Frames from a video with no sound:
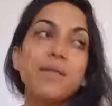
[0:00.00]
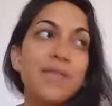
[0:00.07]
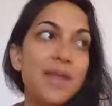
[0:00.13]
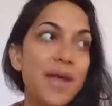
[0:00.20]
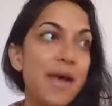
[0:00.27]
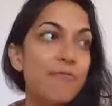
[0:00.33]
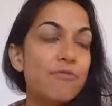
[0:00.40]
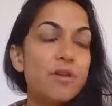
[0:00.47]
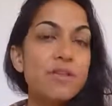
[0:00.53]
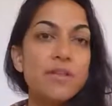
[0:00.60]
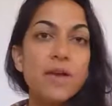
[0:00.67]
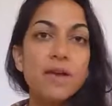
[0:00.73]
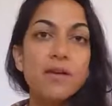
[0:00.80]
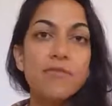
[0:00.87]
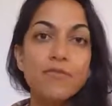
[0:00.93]
and then
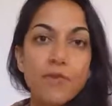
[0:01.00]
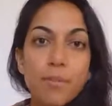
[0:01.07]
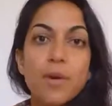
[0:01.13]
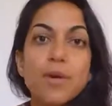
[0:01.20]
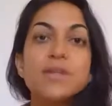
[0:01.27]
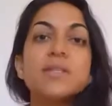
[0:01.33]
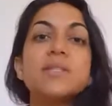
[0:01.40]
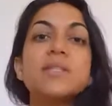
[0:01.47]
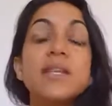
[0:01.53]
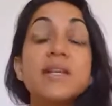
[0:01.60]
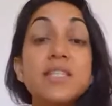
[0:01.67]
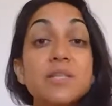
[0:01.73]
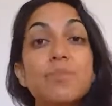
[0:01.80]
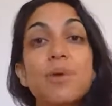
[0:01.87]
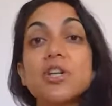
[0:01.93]
everything from us is an
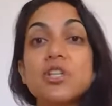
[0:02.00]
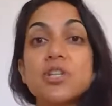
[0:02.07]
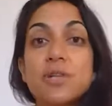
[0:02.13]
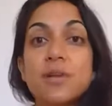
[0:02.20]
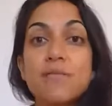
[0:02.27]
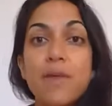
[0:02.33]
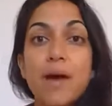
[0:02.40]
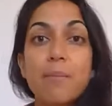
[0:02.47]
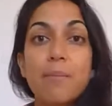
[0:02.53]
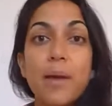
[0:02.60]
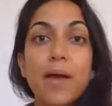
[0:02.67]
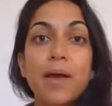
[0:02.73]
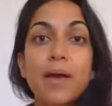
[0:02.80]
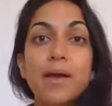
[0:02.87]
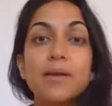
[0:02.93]
expression of that
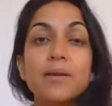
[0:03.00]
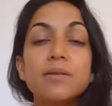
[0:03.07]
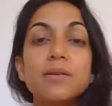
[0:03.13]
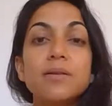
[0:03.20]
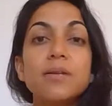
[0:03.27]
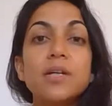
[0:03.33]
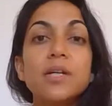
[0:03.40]
pain